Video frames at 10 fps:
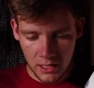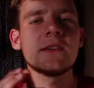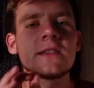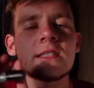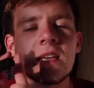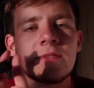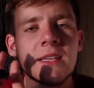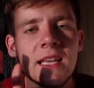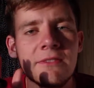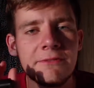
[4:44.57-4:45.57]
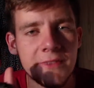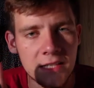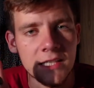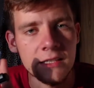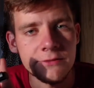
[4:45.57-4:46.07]
You just have to get a
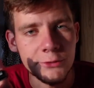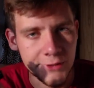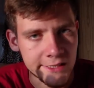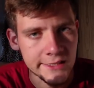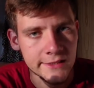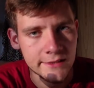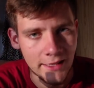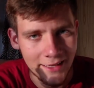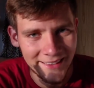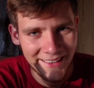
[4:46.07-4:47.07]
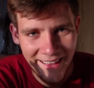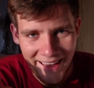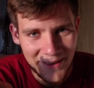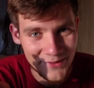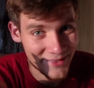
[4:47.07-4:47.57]
feeling for this. I'm